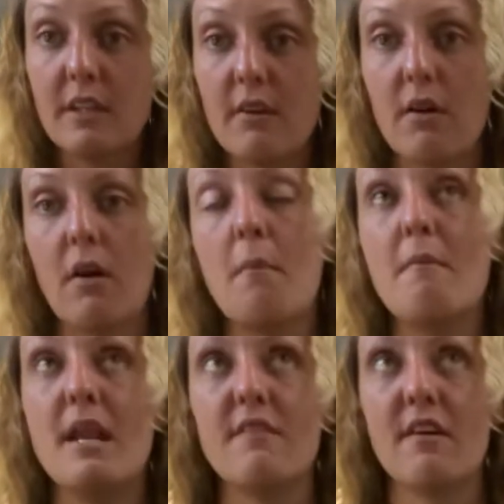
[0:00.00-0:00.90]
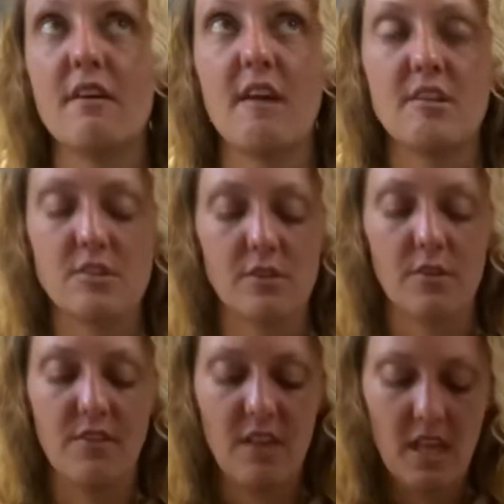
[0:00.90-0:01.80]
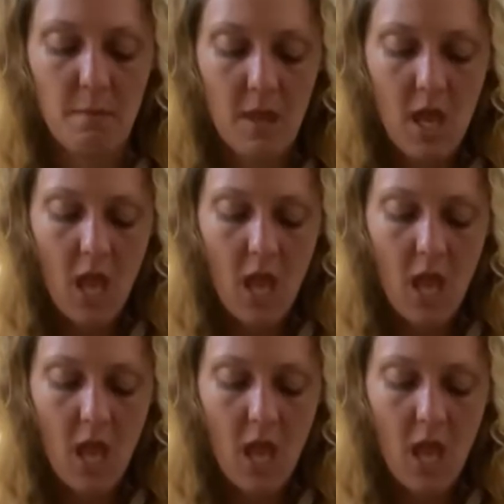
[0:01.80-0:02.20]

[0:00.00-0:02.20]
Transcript: There are many variations on a theme.